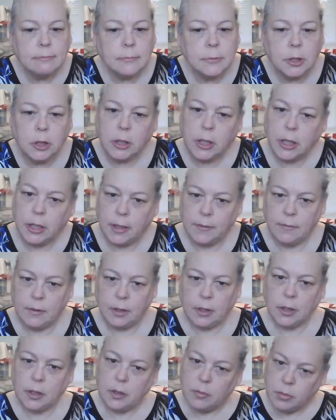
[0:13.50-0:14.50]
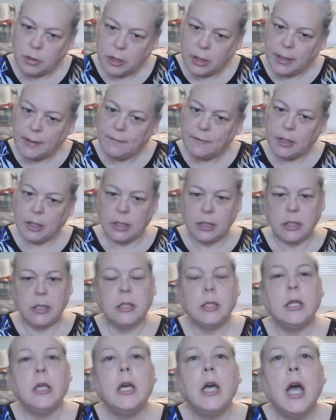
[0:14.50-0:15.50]
you're not even going to believe
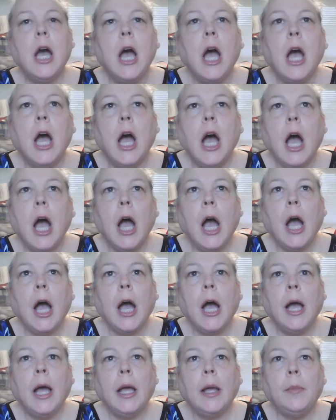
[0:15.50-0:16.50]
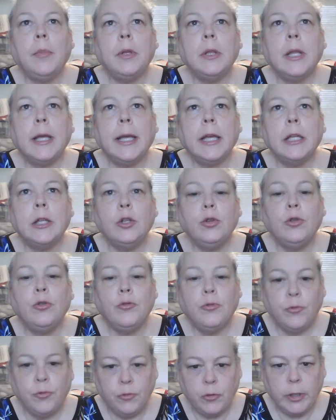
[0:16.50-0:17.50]
this. I plan
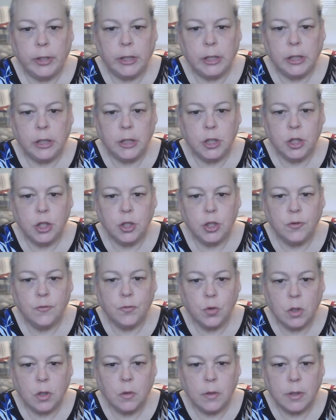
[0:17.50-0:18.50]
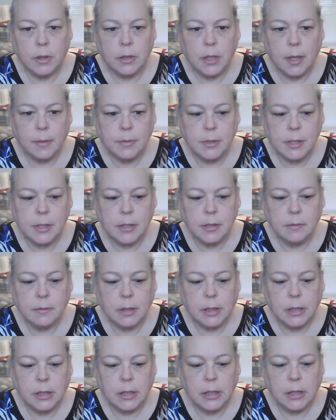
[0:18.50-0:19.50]
to finish four quilt tops this
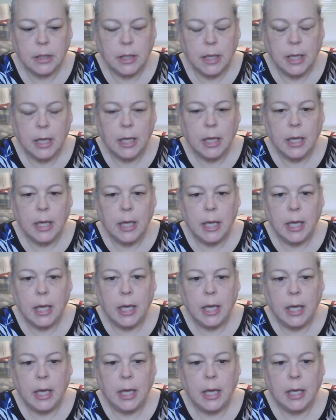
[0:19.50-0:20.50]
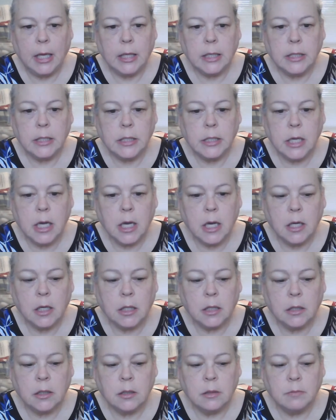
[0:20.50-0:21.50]
week. And,
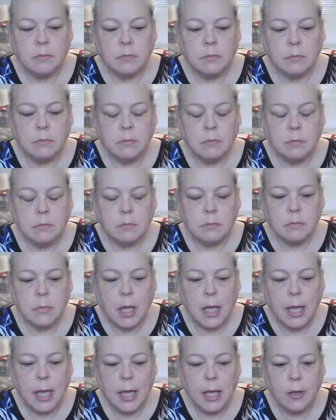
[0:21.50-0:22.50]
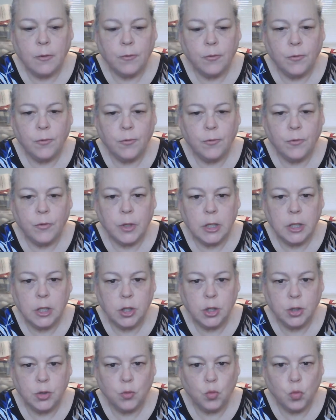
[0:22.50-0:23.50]
um, I have
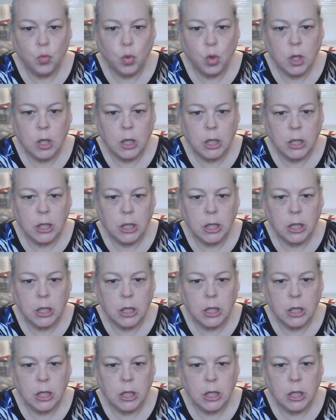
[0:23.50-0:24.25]
finished one,